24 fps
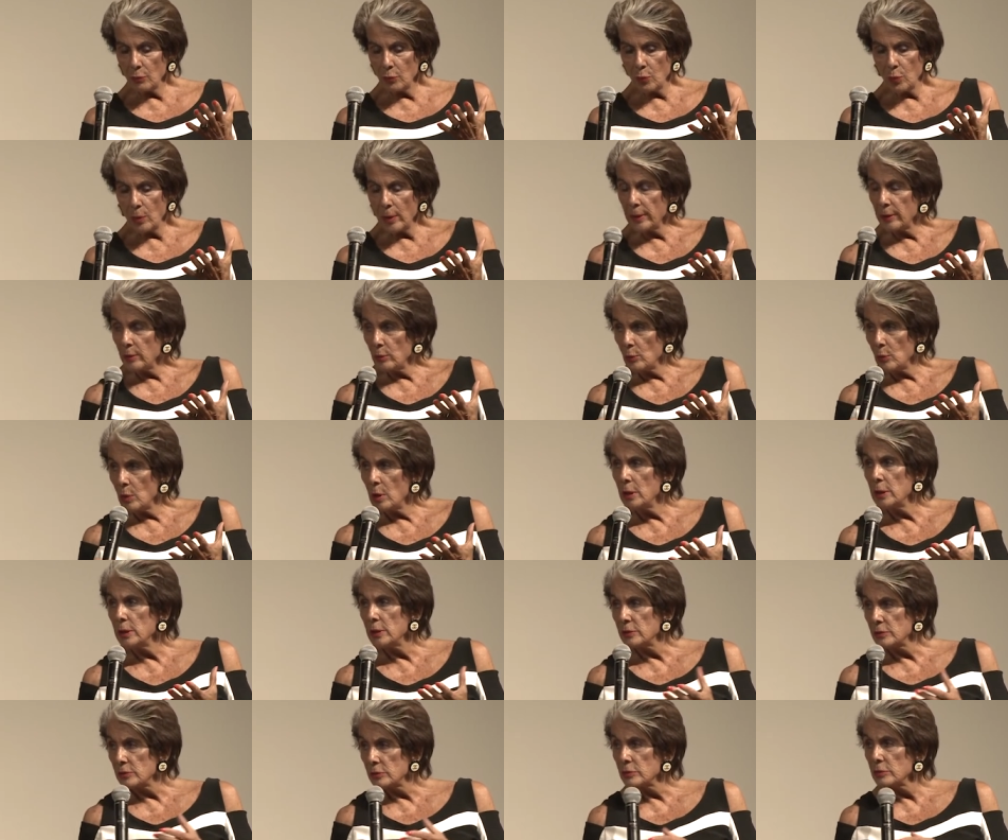what it
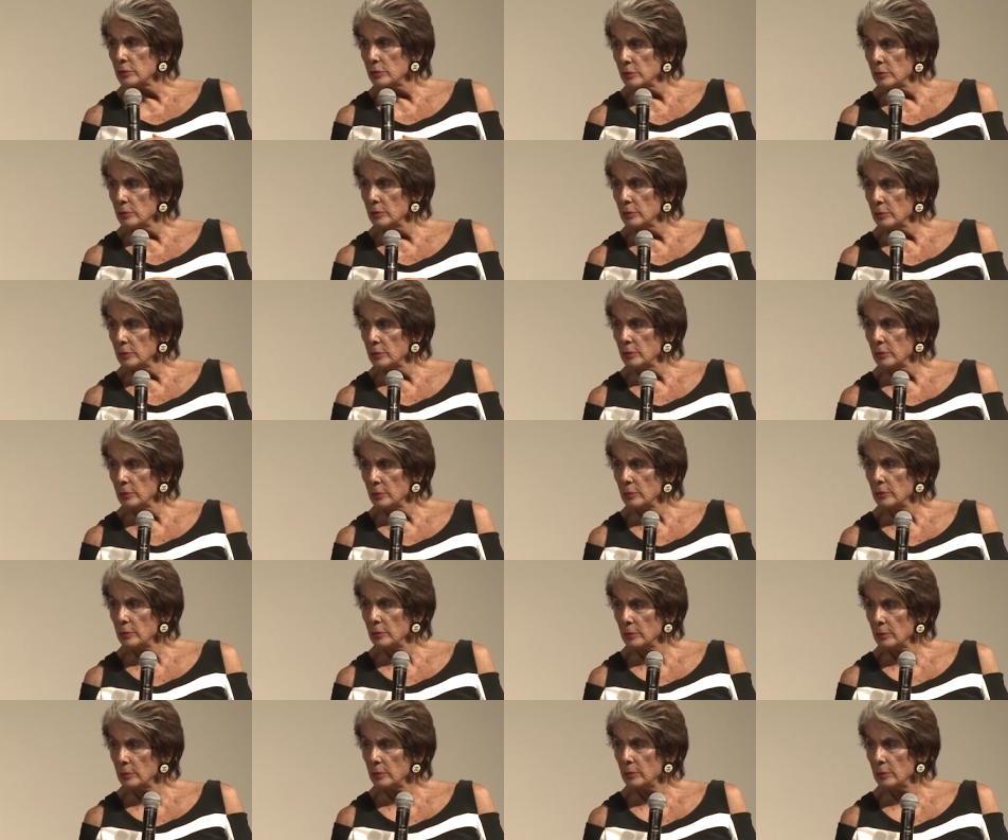was.
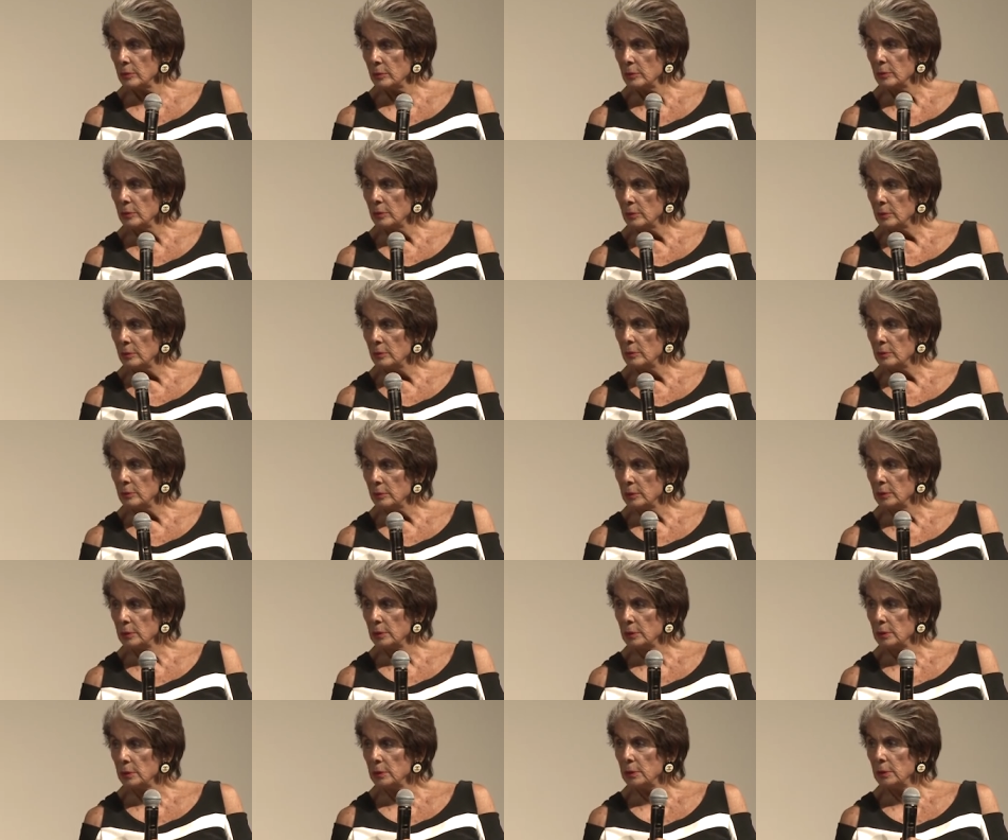He
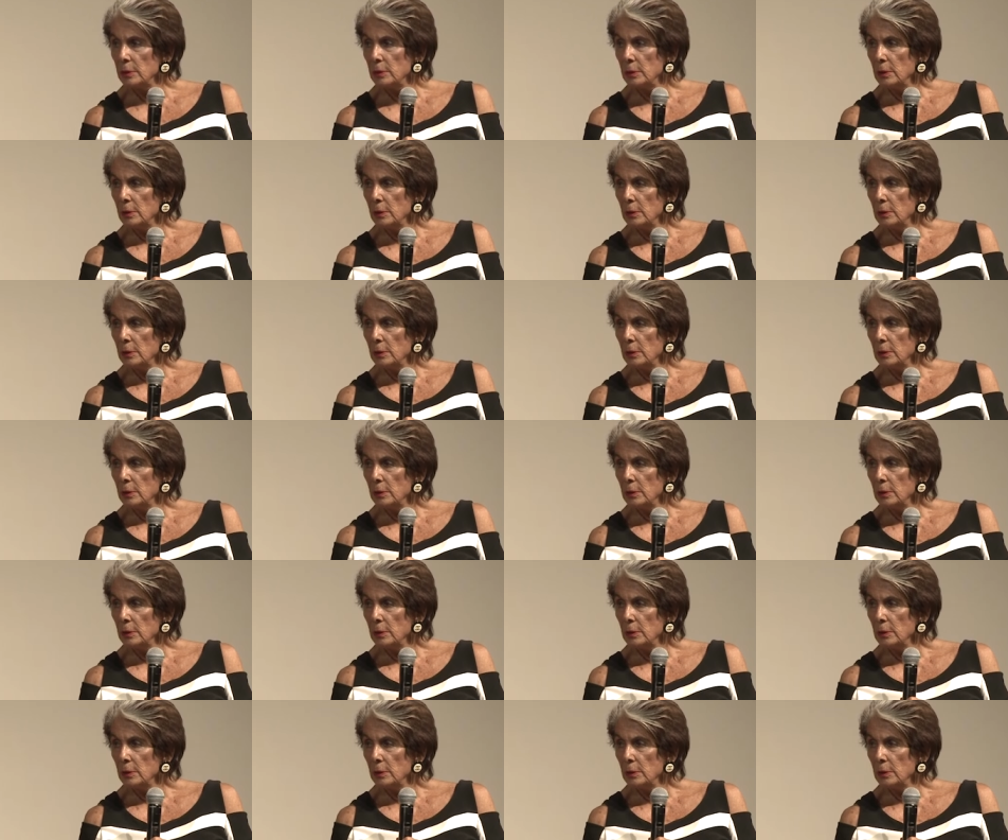really